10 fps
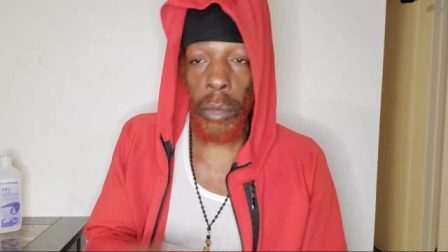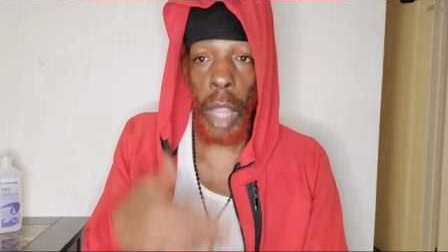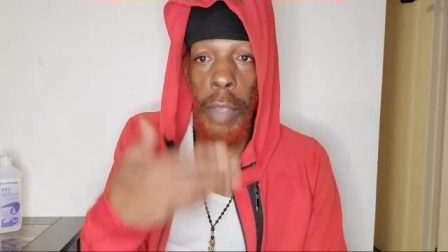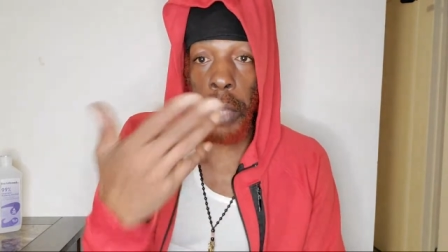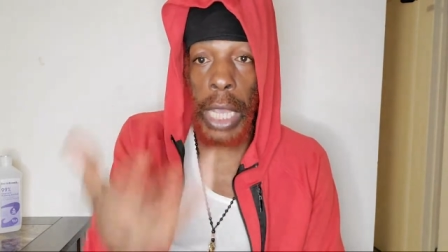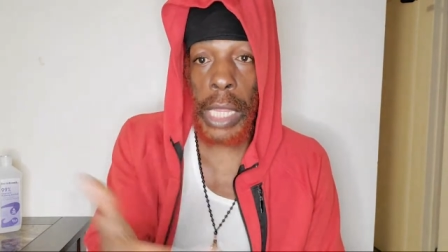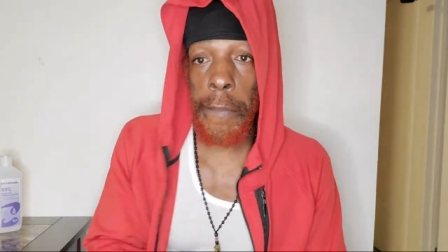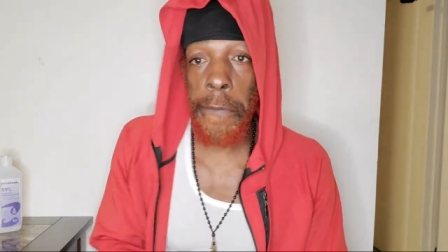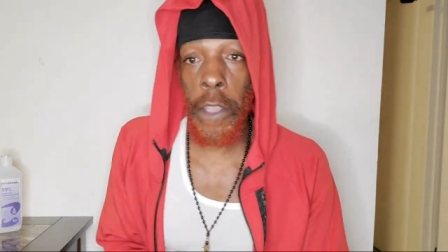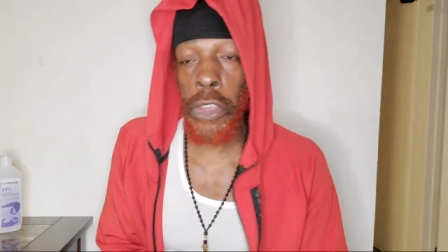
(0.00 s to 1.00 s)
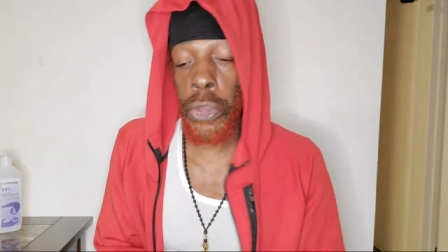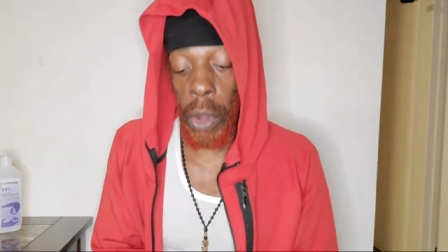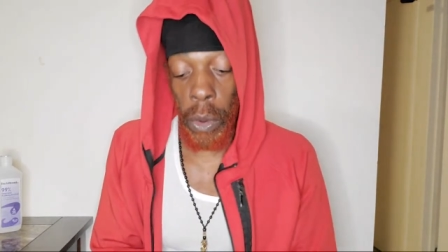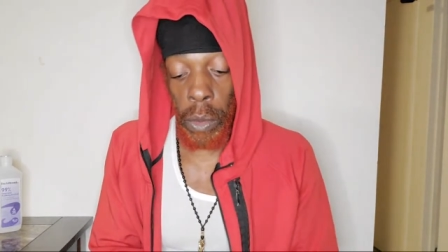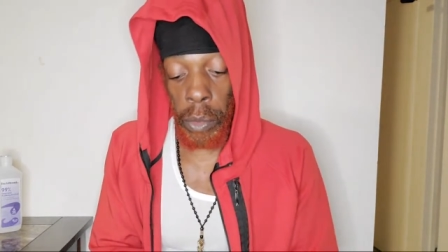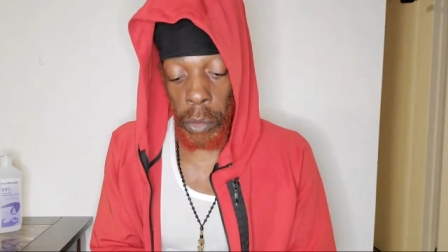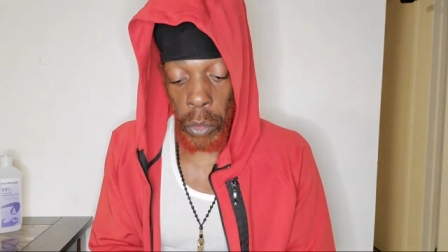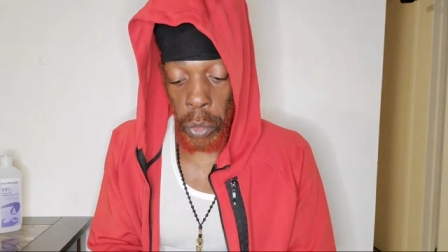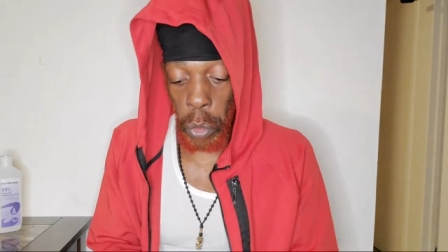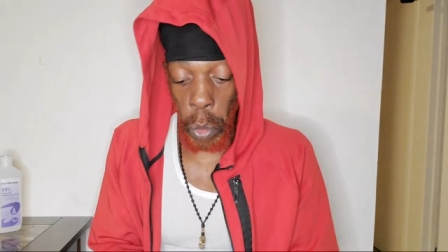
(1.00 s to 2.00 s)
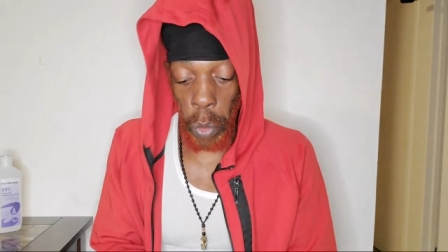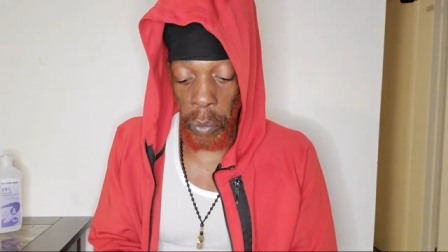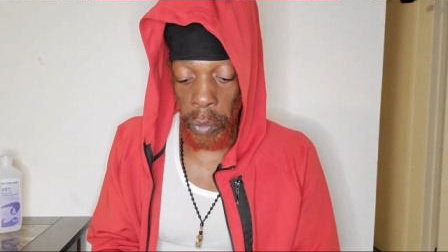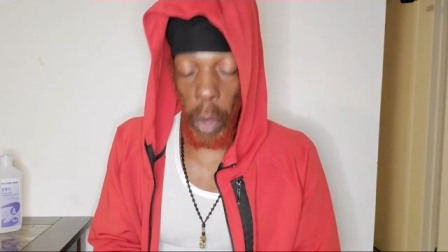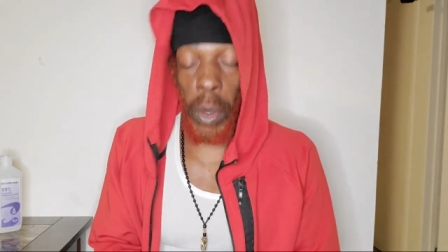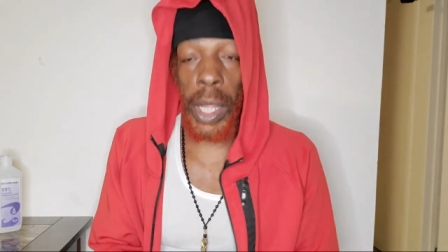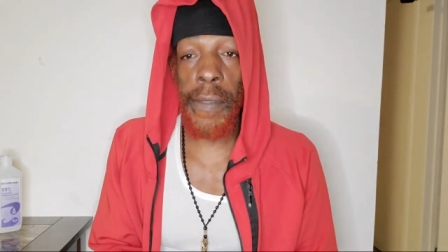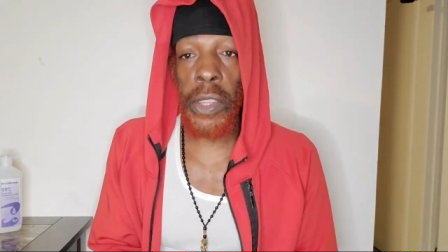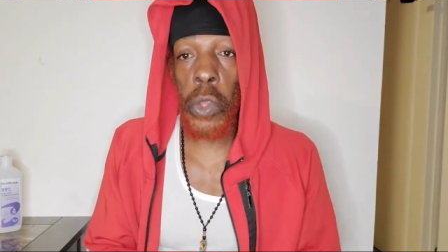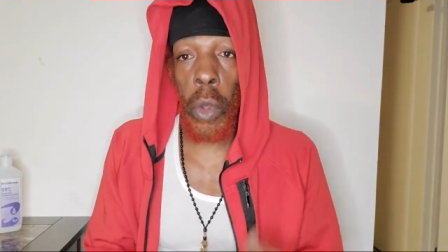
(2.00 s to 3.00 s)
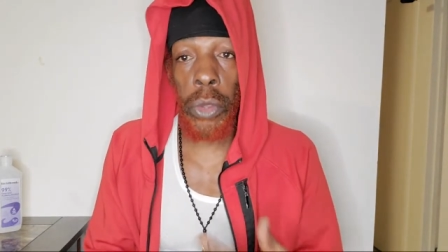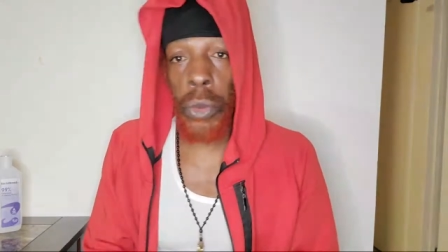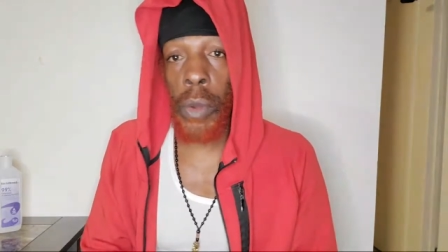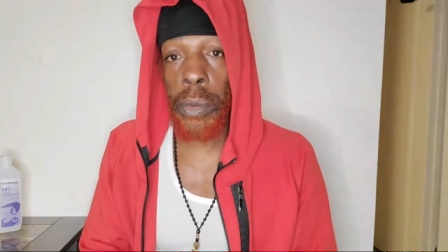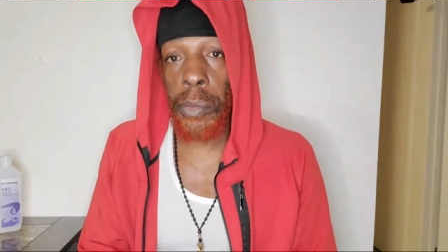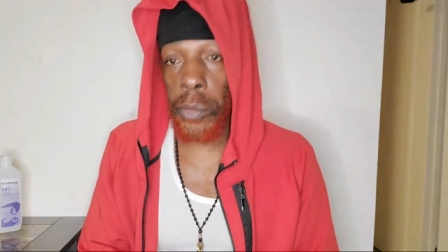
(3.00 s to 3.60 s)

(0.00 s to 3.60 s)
if you're getting a fresh cold, whatever sore throat,